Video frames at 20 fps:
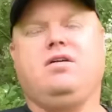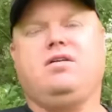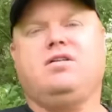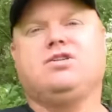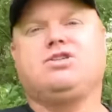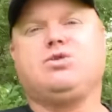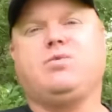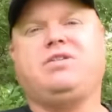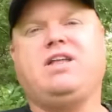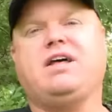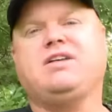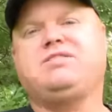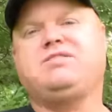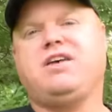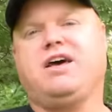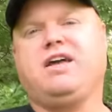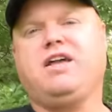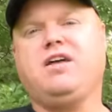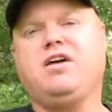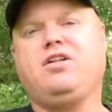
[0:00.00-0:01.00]
So in that
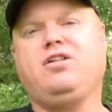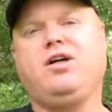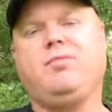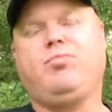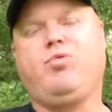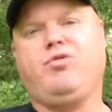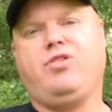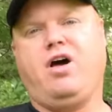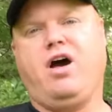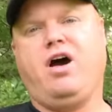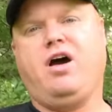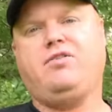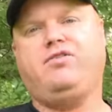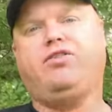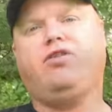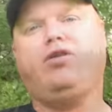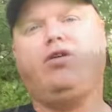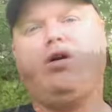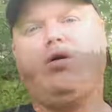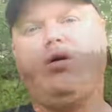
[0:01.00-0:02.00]
second clip where the
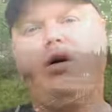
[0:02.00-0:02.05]
hunter